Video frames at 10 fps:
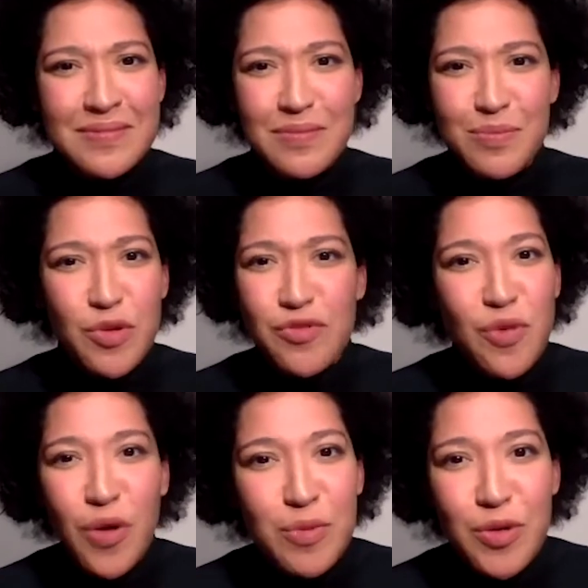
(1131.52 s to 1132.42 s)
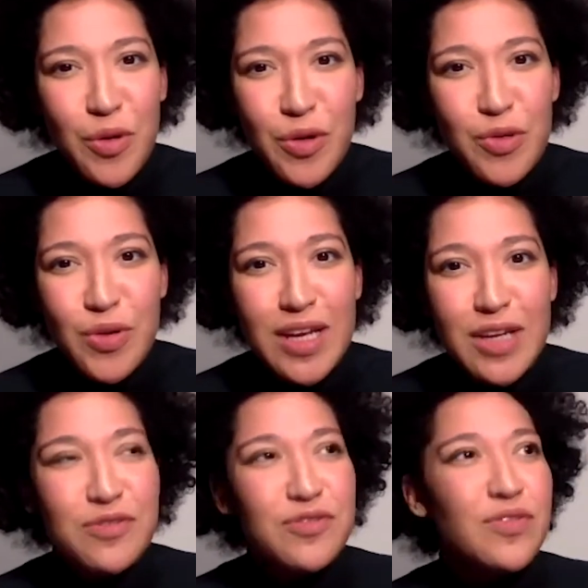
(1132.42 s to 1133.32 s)
performer or
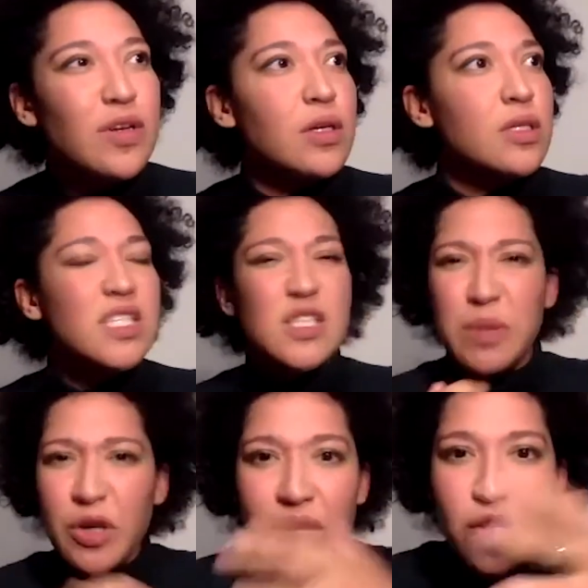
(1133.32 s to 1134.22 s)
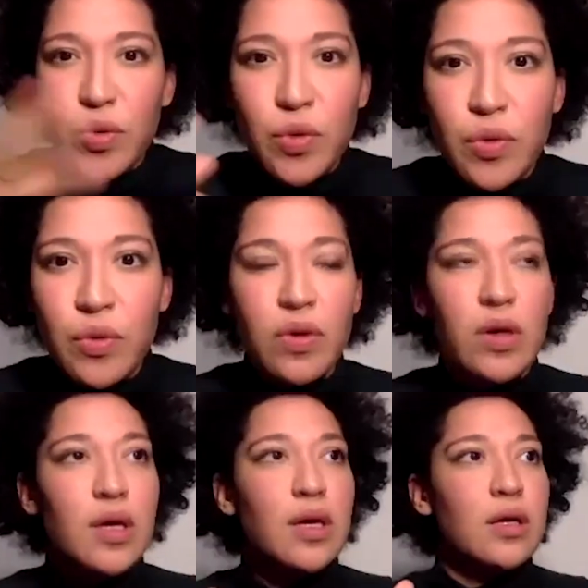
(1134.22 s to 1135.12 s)
creative spirit who
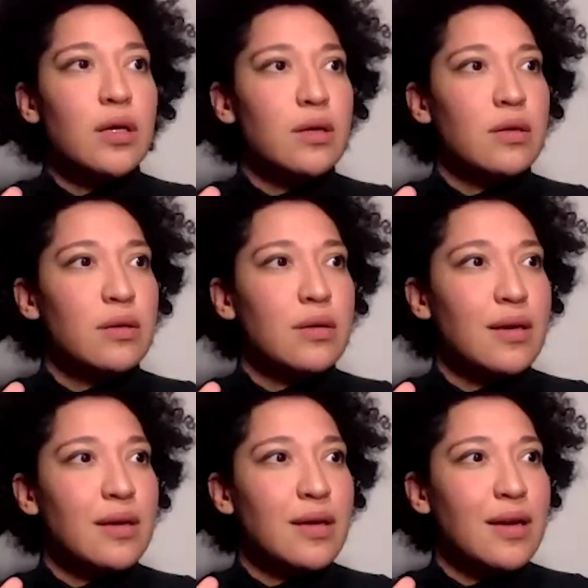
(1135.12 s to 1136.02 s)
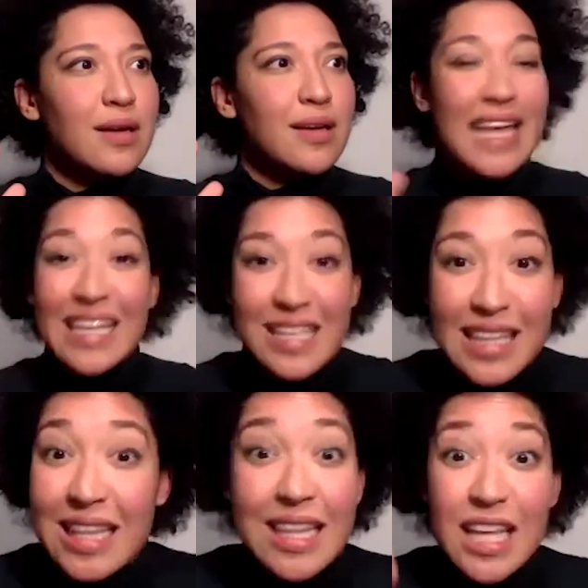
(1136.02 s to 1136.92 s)
can
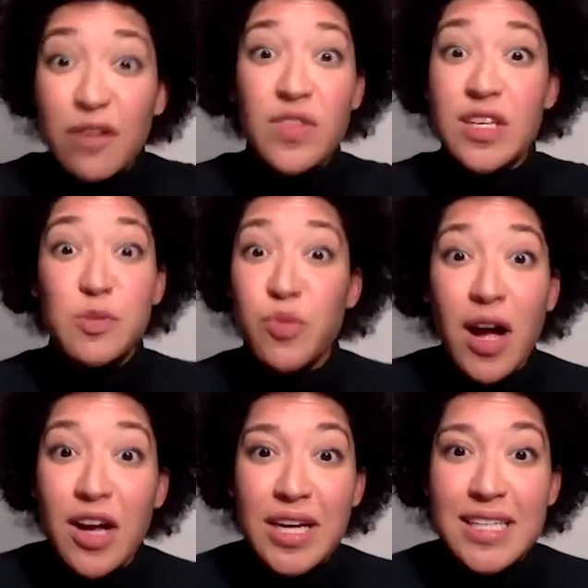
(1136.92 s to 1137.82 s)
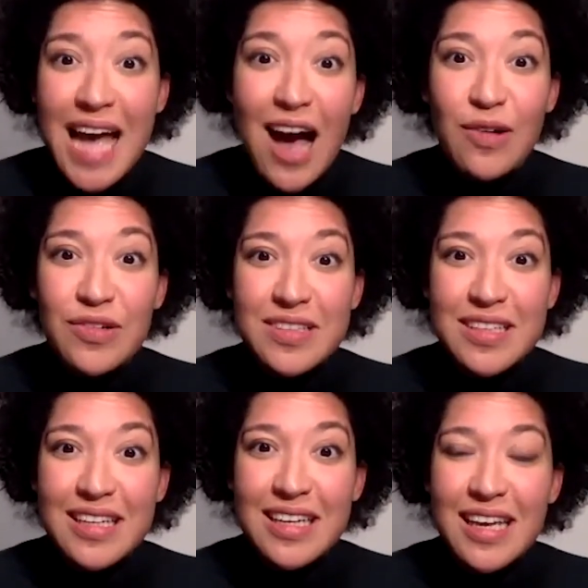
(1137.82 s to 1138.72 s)
live this project out.
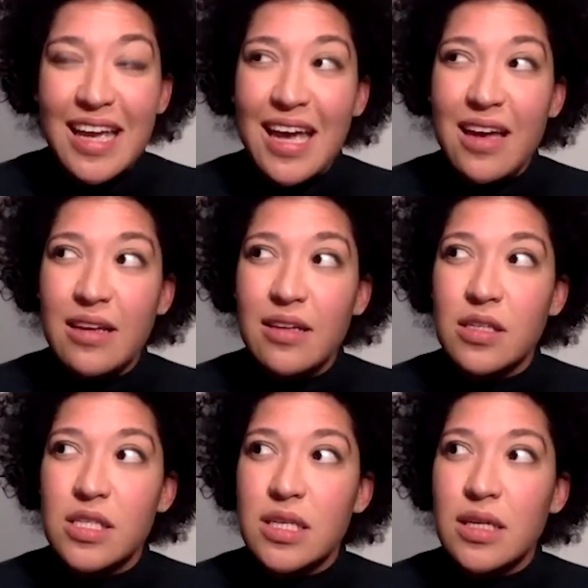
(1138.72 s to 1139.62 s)
Yeah. And